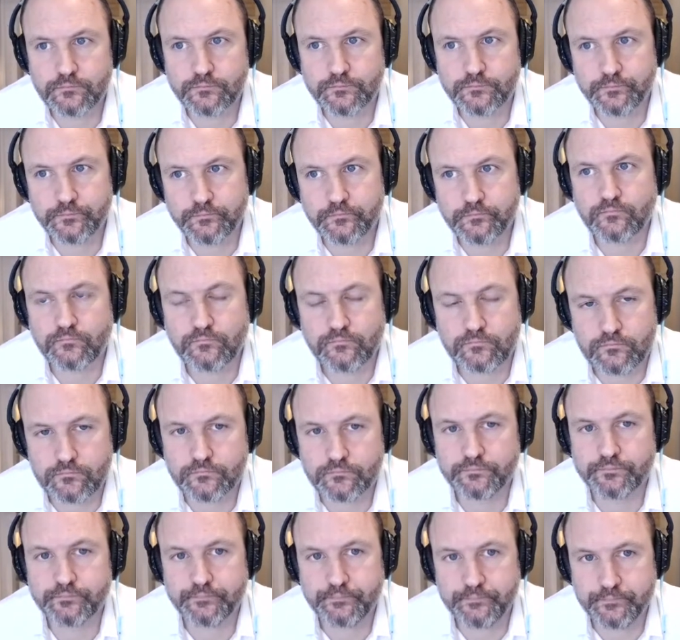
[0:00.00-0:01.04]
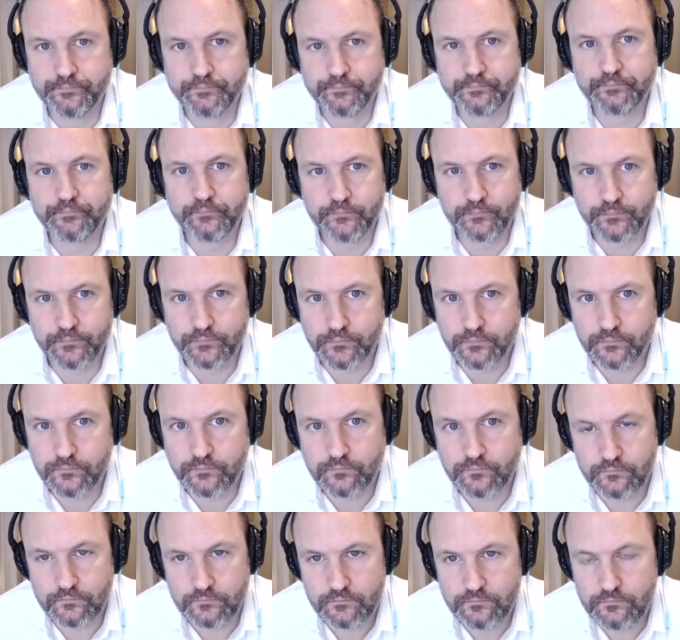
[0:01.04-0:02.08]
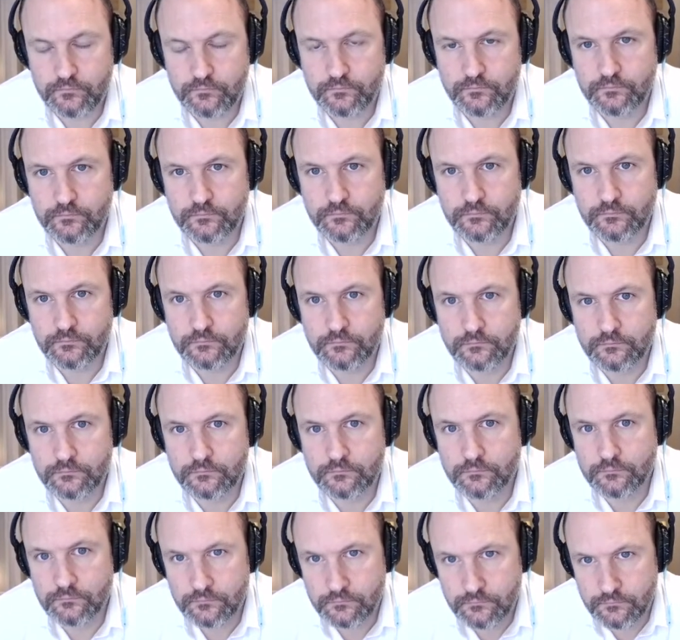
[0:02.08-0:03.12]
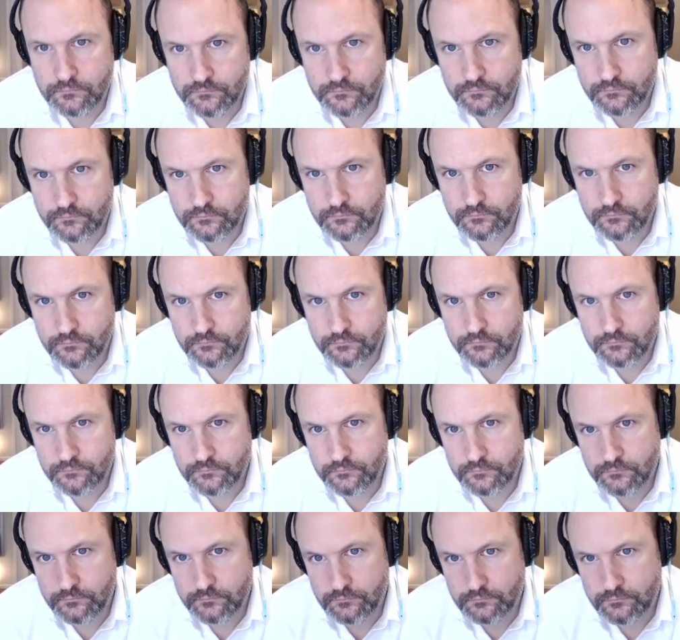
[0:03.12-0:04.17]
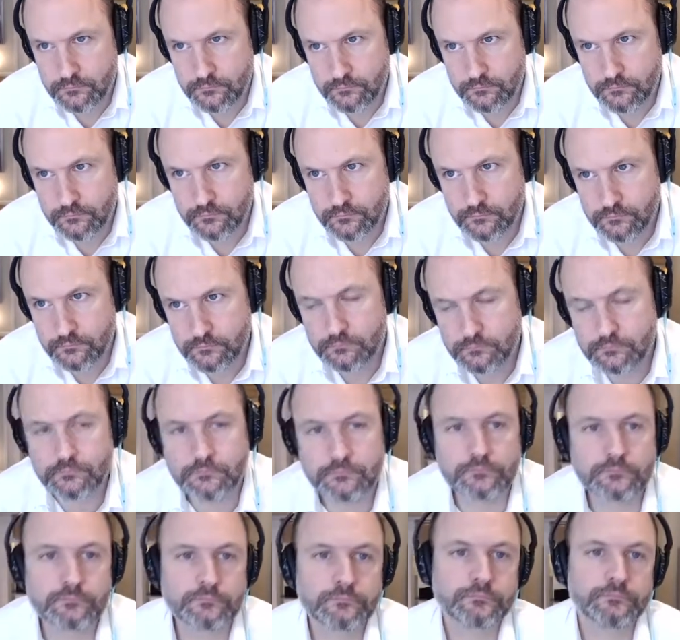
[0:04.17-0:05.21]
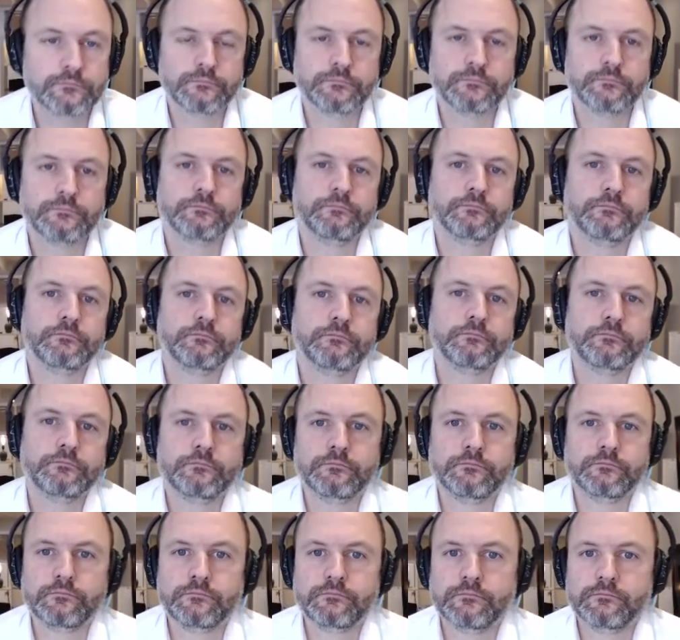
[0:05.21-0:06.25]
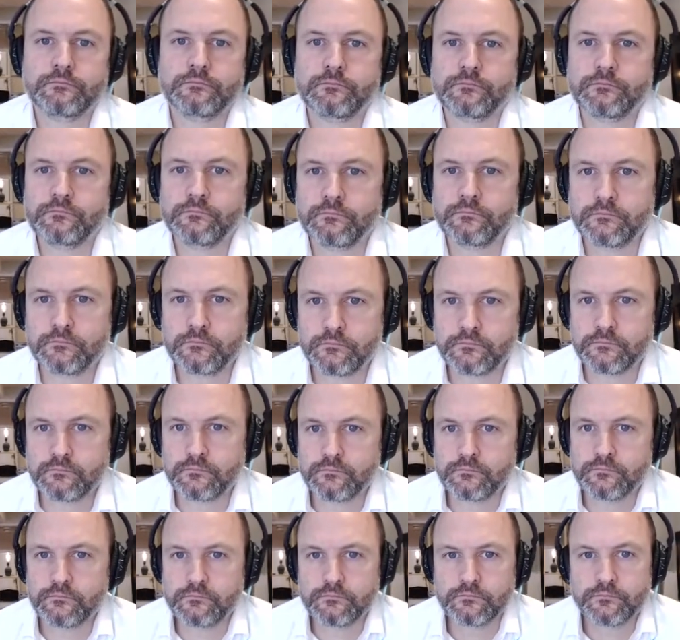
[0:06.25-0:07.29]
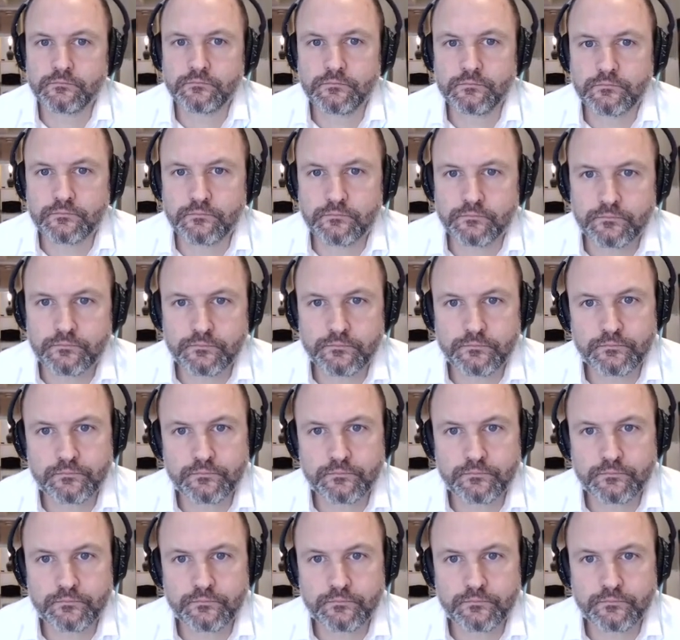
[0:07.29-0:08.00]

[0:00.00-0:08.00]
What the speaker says: This person isn't speaking.